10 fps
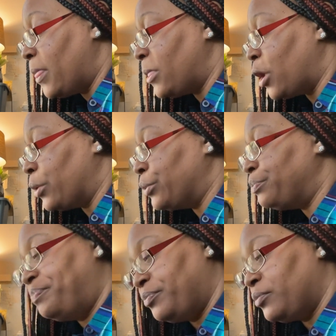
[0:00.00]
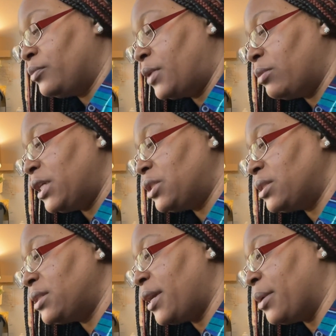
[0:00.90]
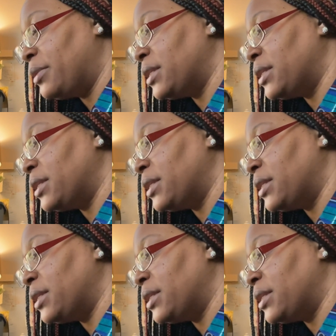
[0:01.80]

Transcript: So donations help.